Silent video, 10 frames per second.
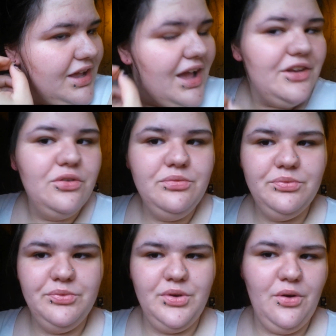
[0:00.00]
I don't
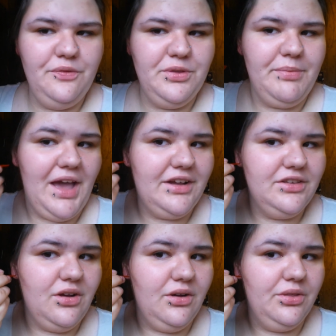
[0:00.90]
know if the
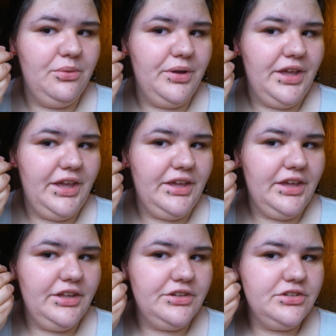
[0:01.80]
back's all the way 8
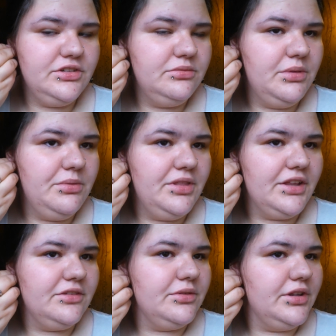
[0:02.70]
gauge. Maybe
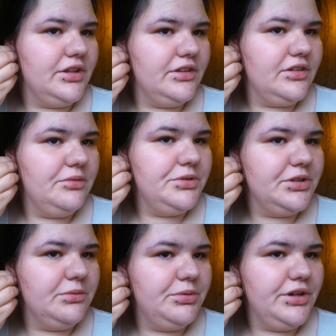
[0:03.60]
that's what it is. I'm just
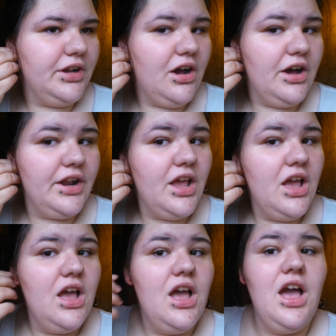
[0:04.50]
going to put it on
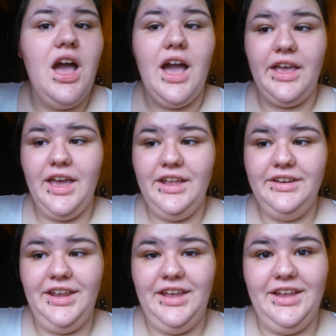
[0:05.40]

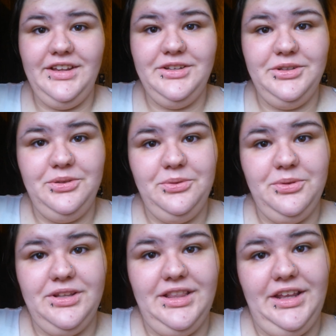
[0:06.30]
again and I'll
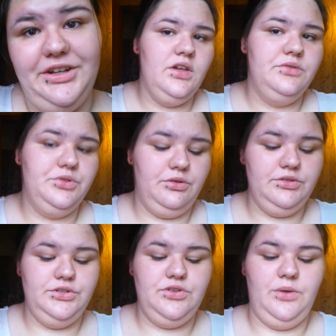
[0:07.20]
do it later. I was
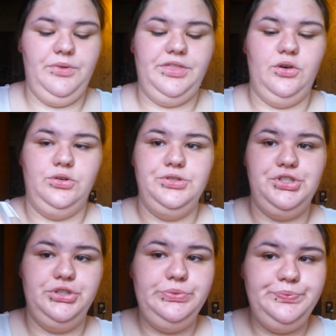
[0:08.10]
going to try with the
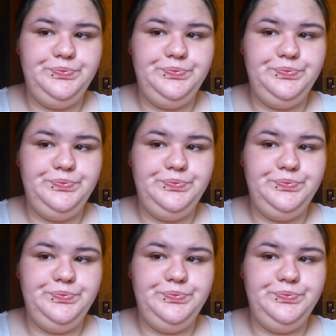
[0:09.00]
horseshoe